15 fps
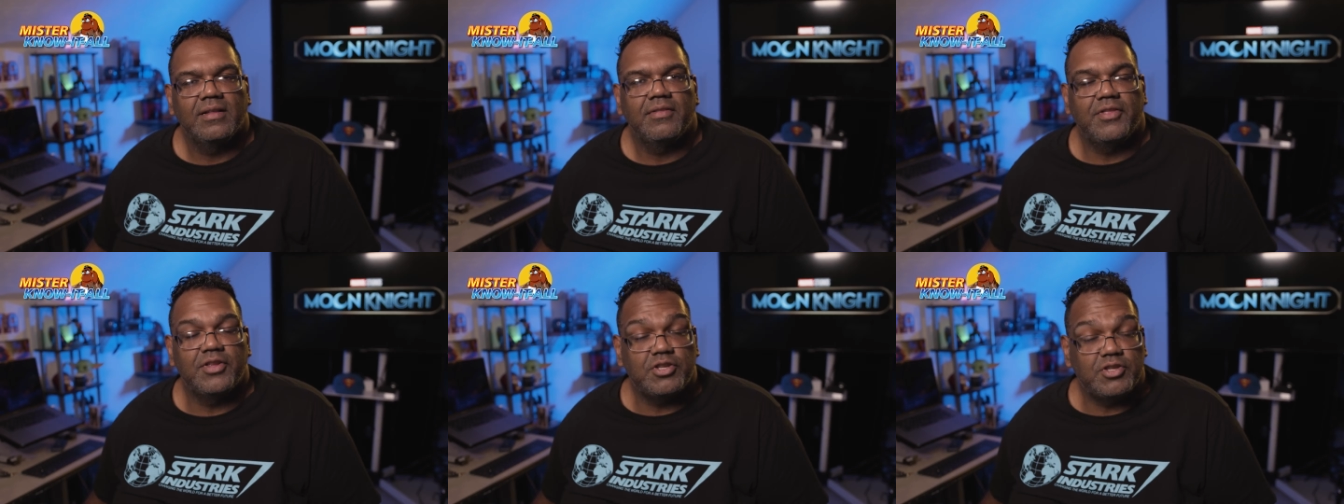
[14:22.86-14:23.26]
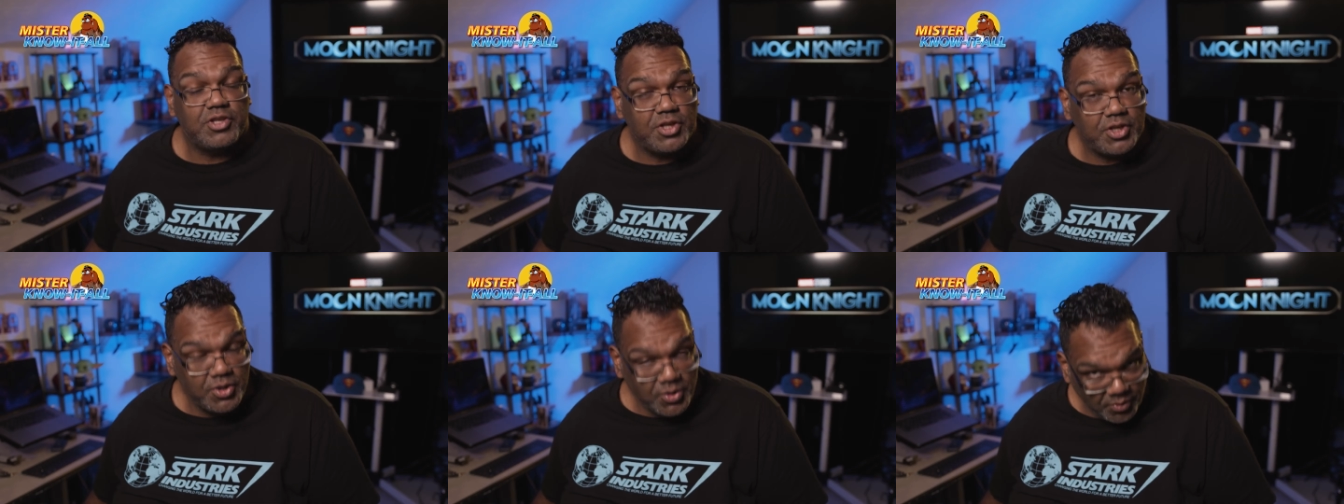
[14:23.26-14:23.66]
the
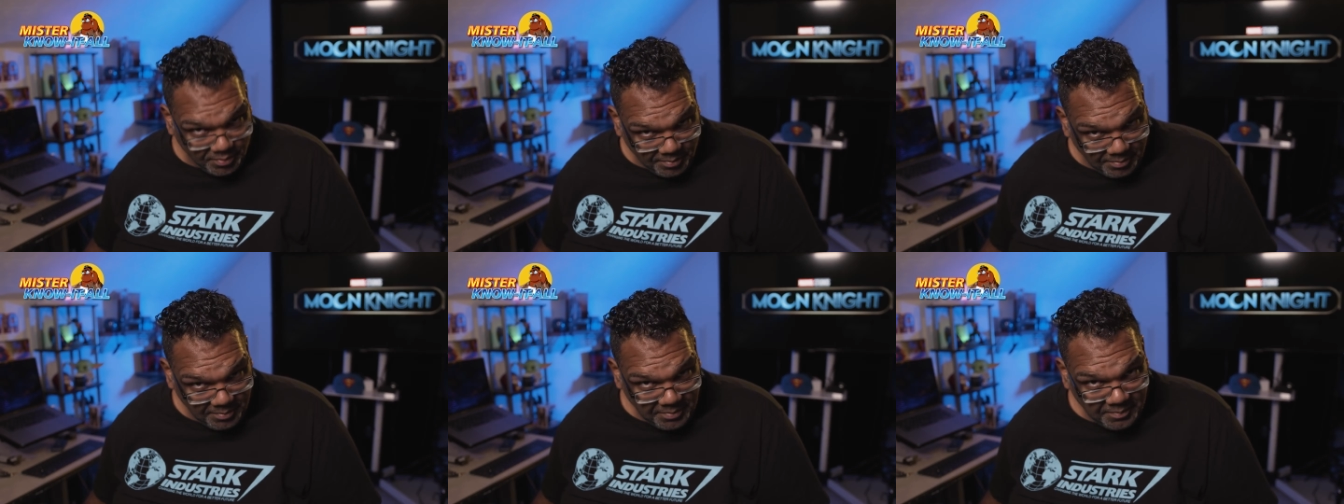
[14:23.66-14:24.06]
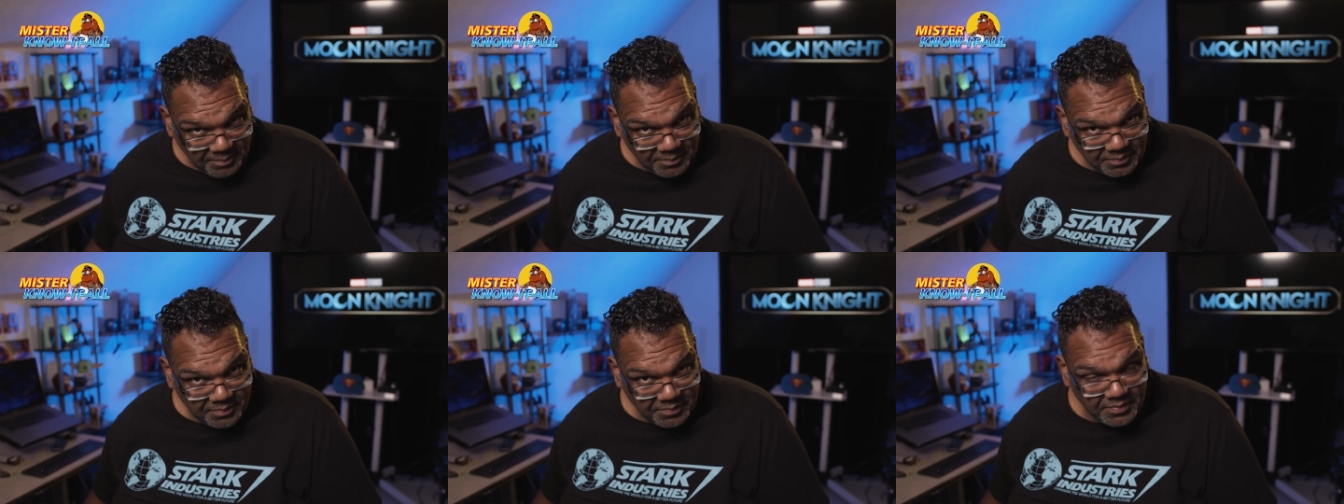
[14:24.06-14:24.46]
tomb
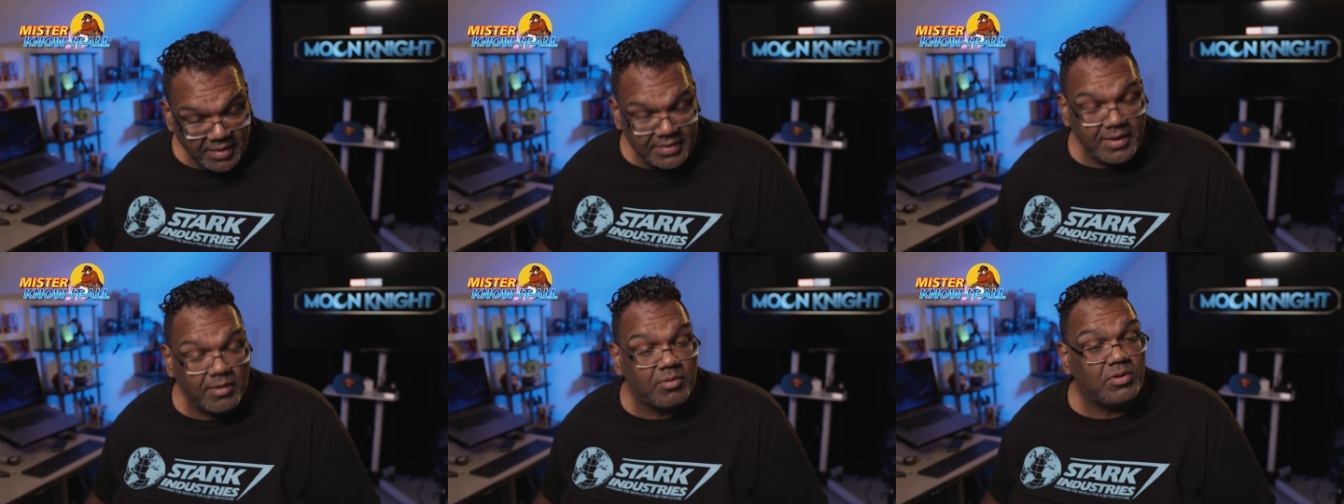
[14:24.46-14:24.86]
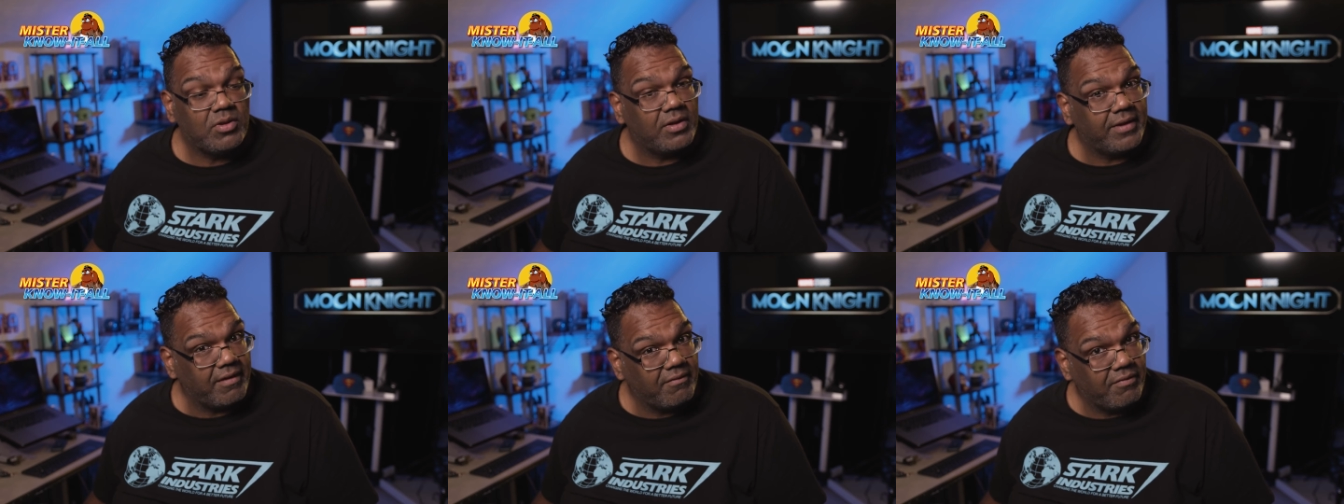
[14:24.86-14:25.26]
that they were
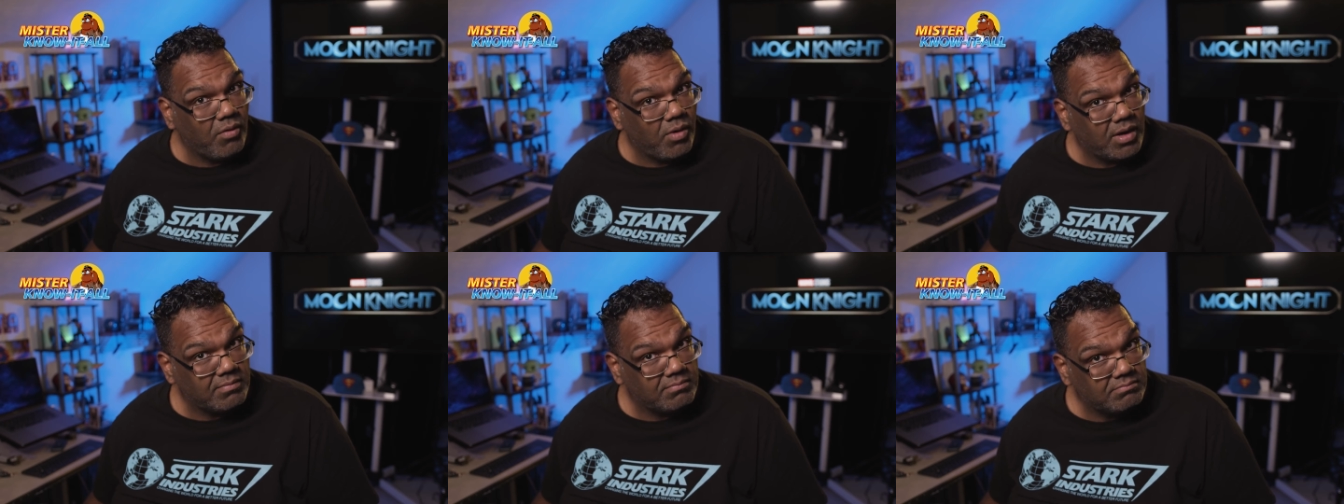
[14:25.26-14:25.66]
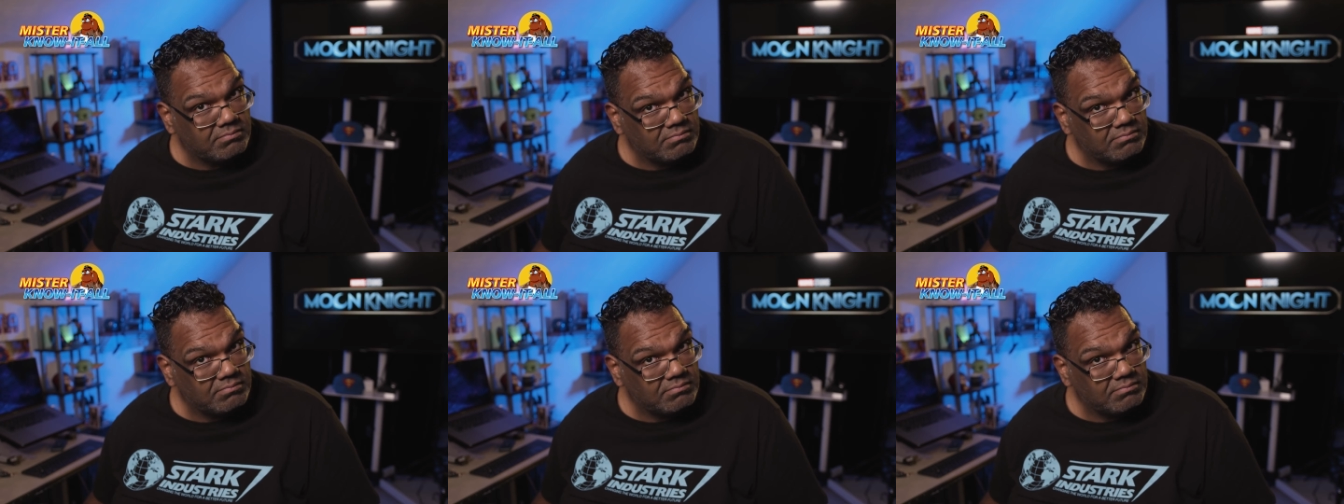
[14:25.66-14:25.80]
looking for.